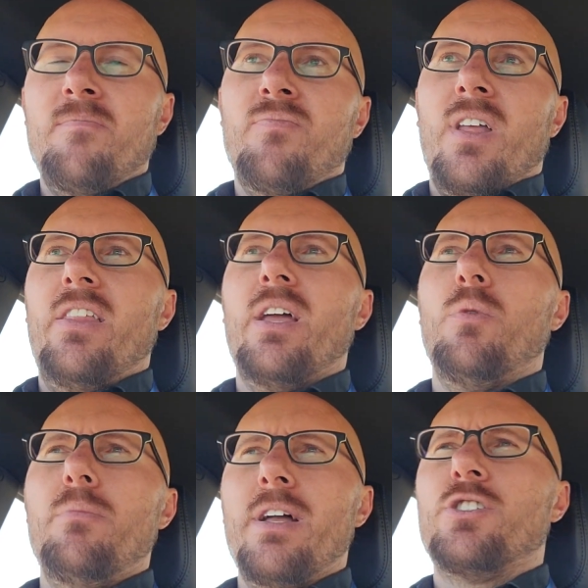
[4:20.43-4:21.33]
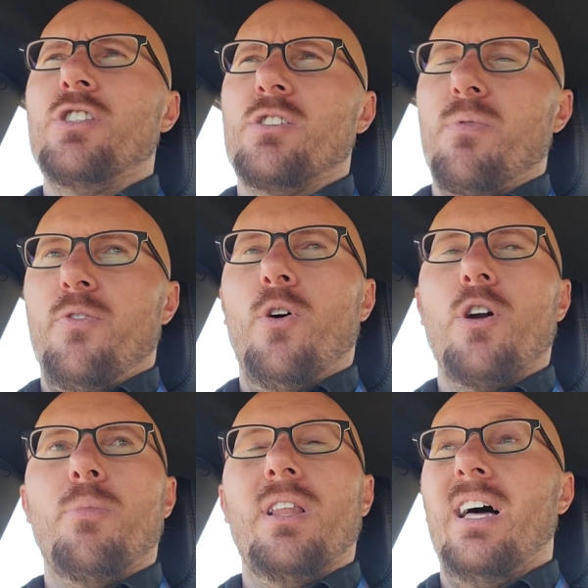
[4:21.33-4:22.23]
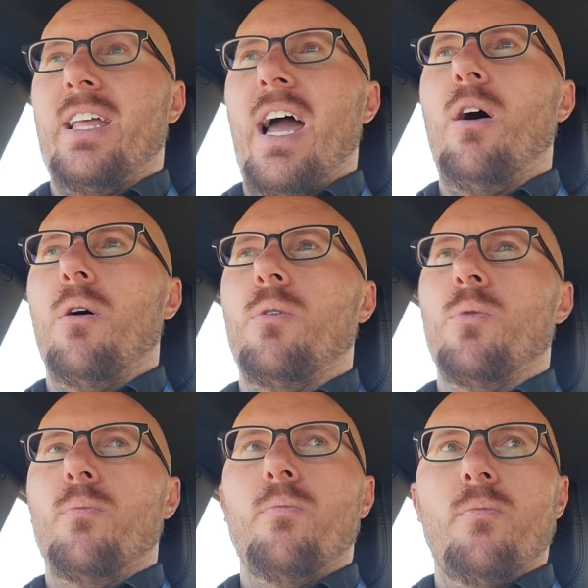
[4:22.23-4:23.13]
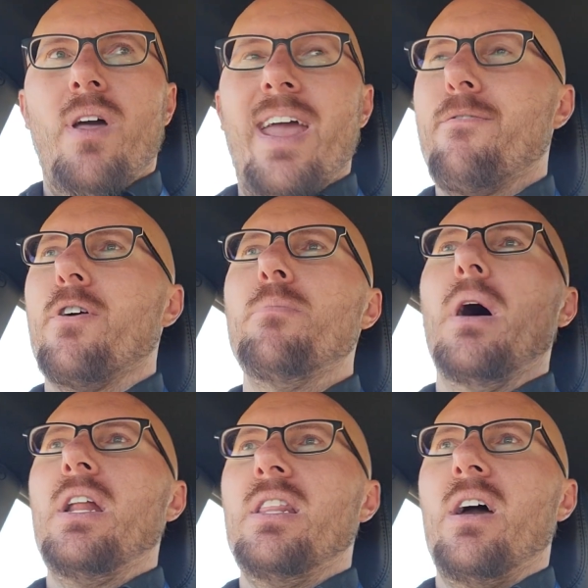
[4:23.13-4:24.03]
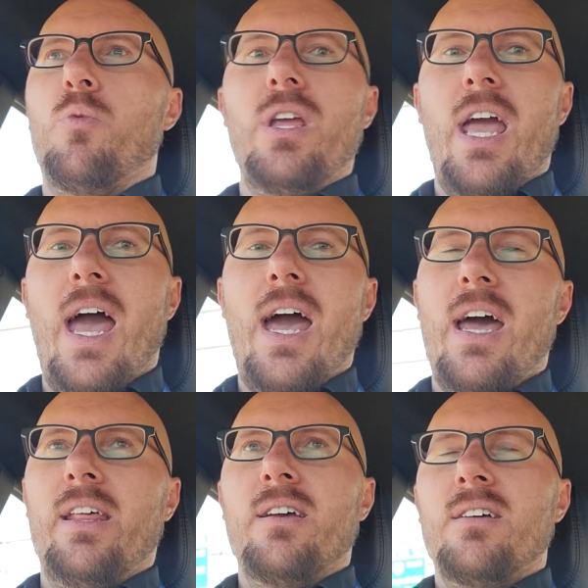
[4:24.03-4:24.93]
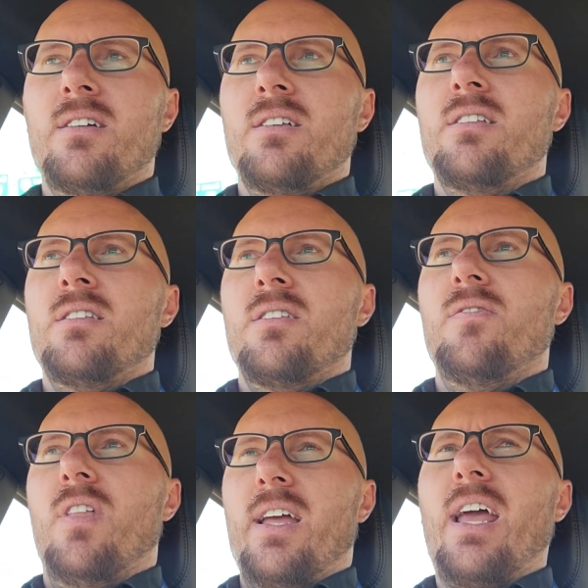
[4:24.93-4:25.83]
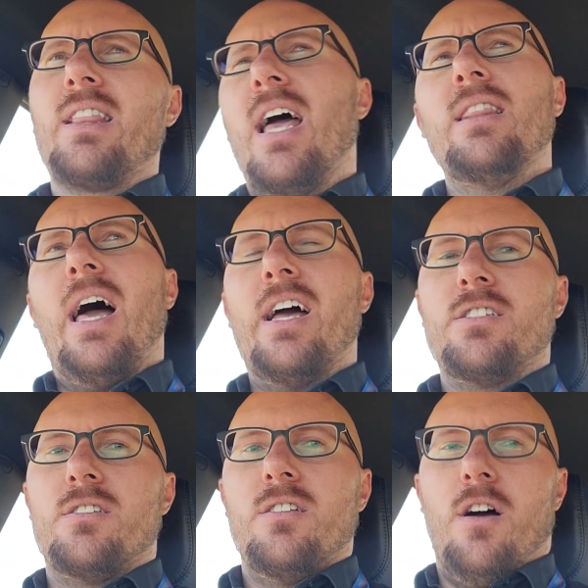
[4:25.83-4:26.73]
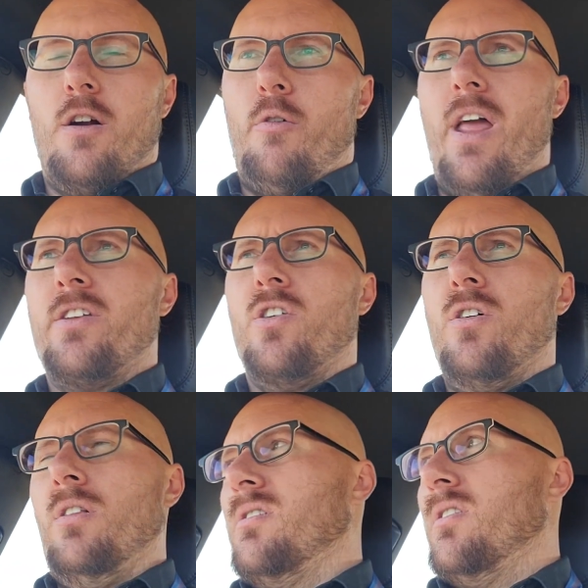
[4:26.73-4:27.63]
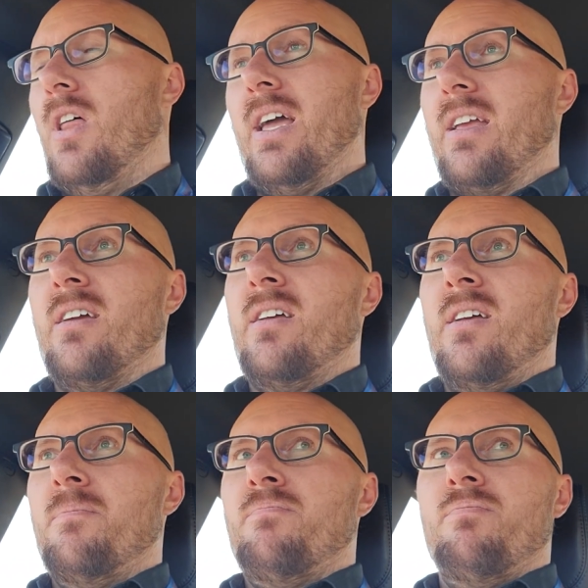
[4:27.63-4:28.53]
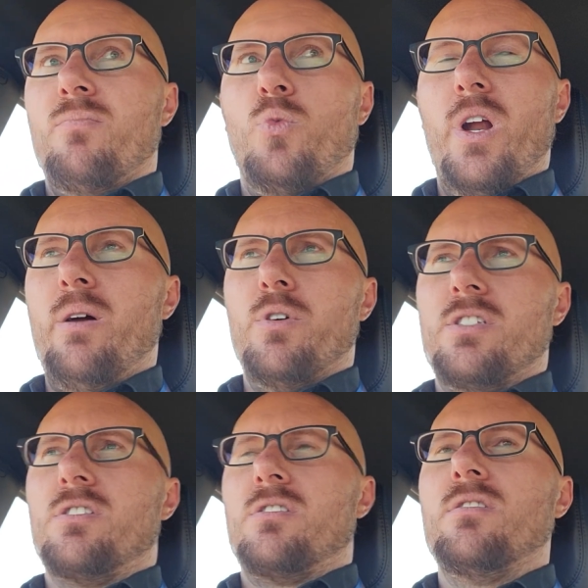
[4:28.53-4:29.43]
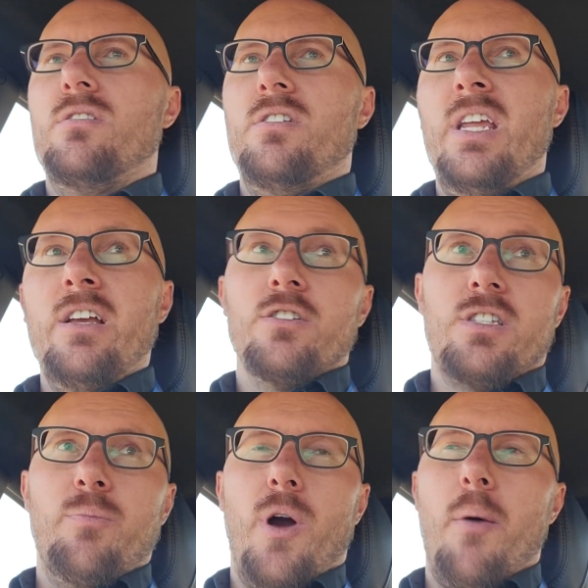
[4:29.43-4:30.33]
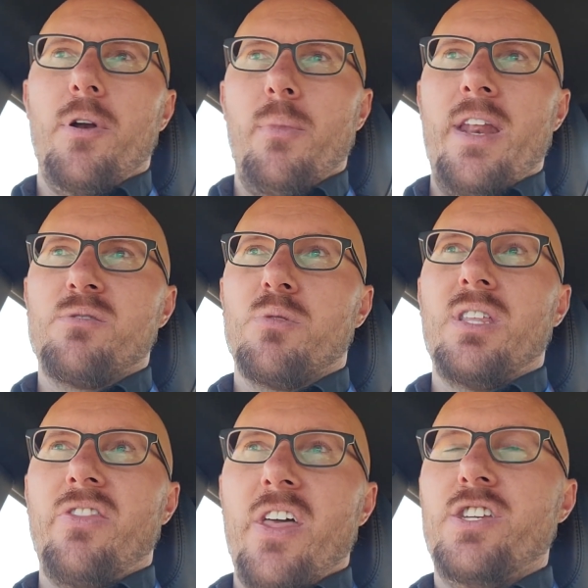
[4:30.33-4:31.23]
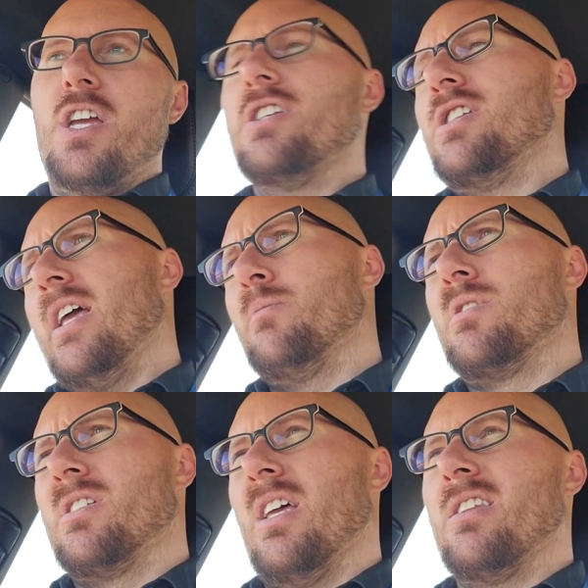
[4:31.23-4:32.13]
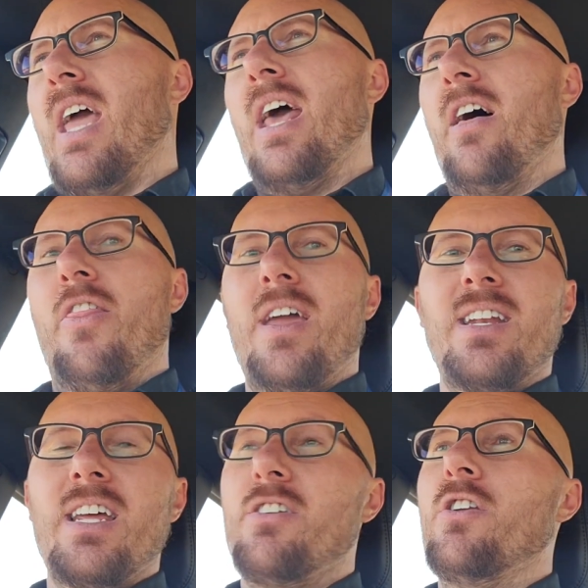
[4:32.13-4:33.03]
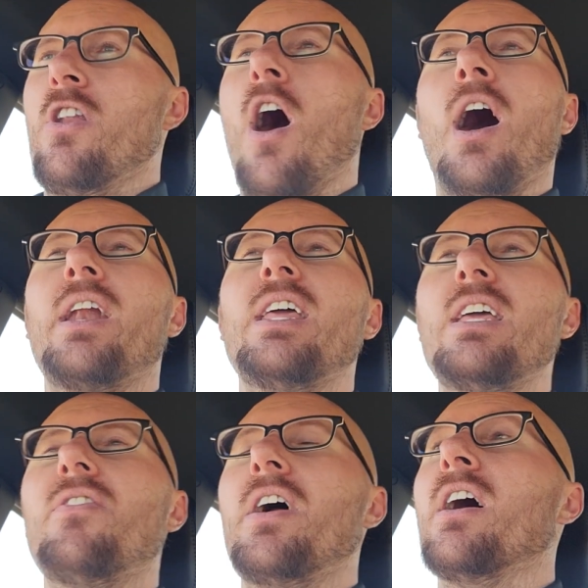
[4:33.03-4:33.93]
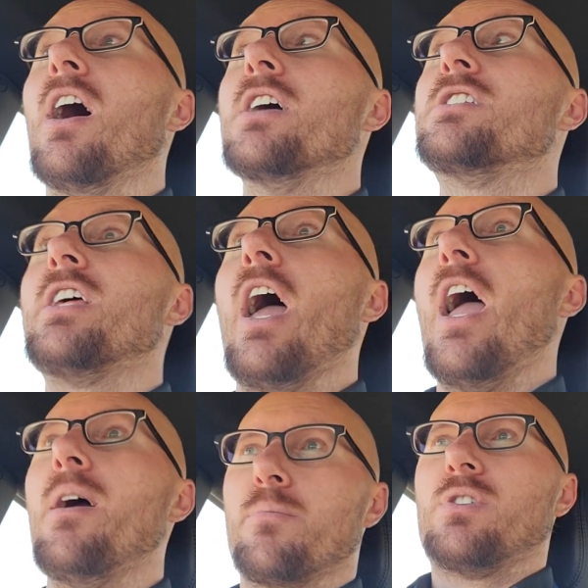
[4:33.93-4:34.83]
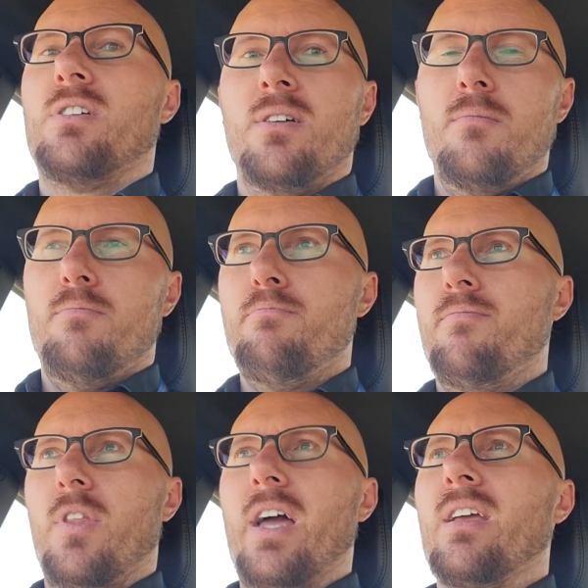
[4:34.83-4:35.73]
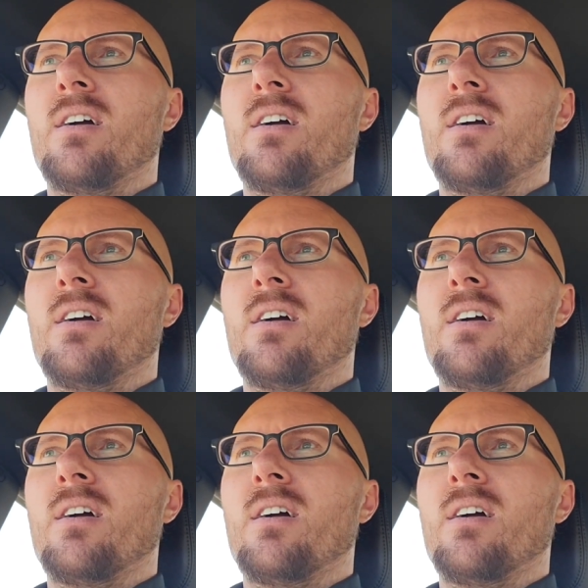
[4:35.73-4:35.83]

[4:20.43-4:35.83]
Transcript: I think we mentioned this before, but like how everybody that we had like at that last, our rental, like when it was Nielsen Property Management that then changed name to Santana, they did not even attempt like